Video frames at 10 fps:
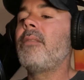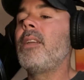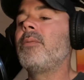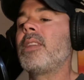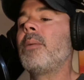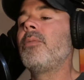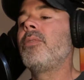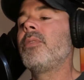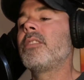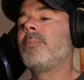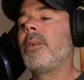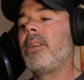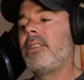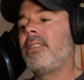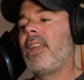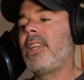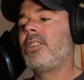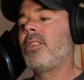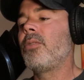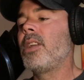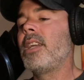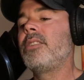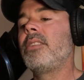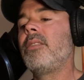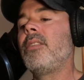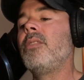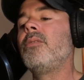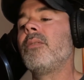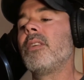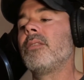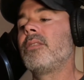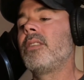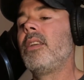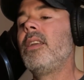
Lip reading: he was able to experience the ancient creation of the universe.